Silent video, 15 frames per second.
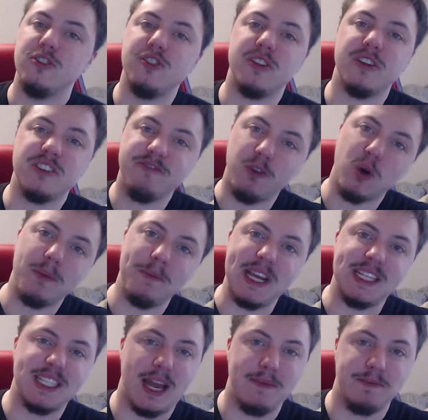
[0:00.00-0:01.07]
there's four main
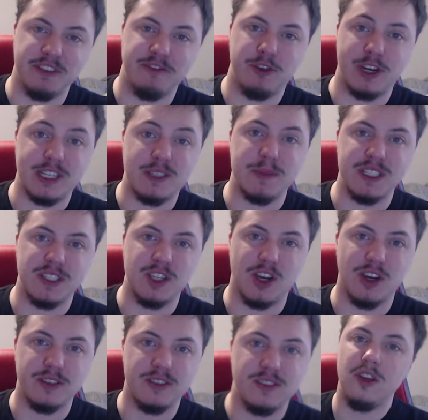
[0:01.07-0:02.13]
types of Christmas
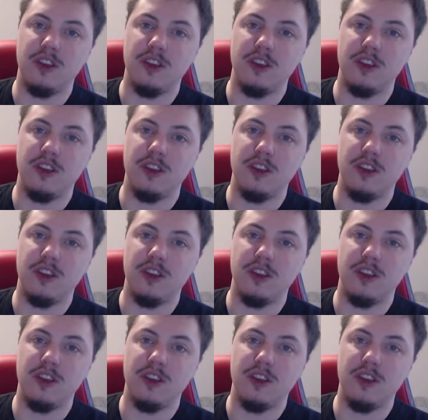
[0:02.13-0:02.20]
songs.